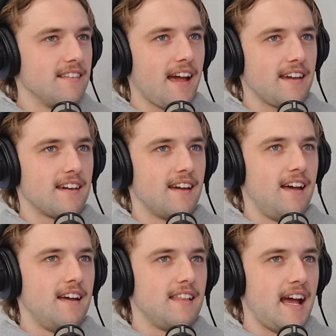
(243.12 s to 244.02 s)
like,
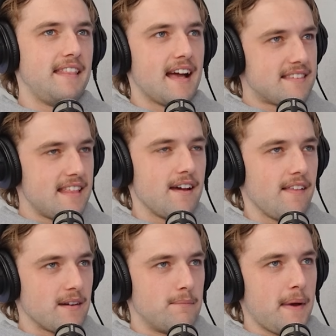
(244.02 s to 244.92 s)
and that's their
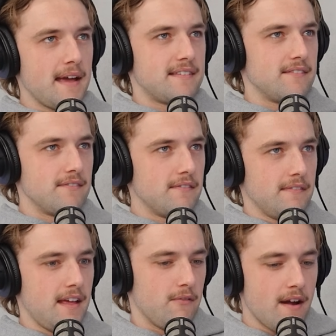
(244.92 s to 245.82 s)
like
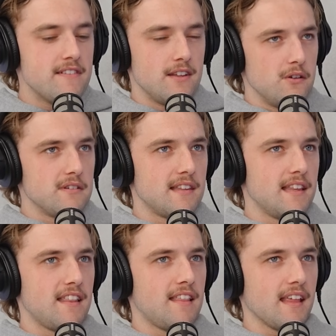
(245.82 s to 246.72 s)
their revenue is
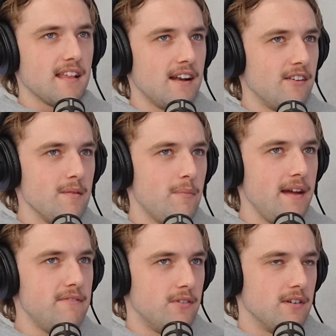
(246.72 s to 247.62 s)
they're not getting
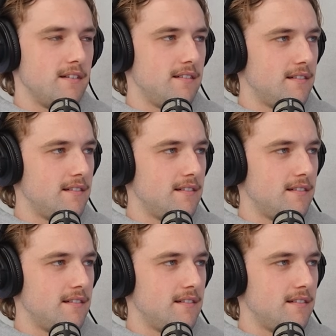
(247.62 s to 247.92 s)
paid for it,